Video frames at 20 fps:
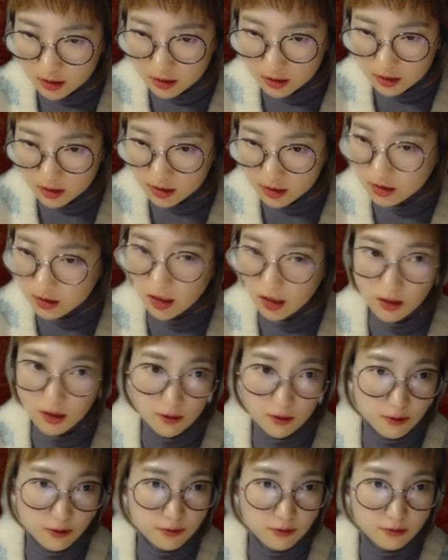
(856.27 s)
this kind
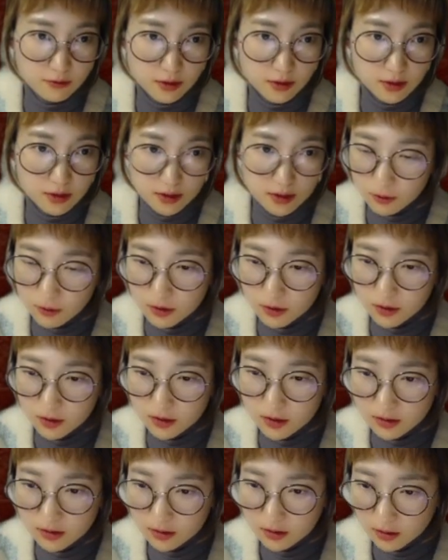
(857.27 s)
of
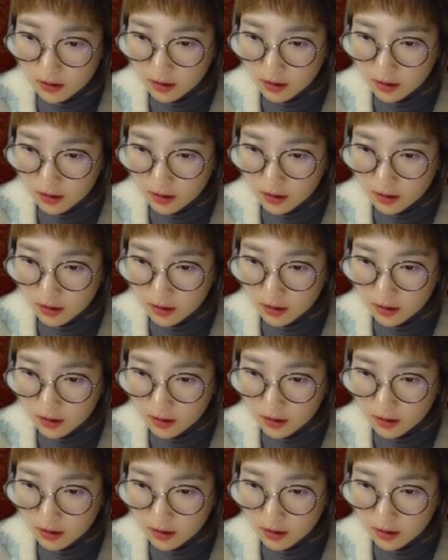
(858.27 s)
sequence.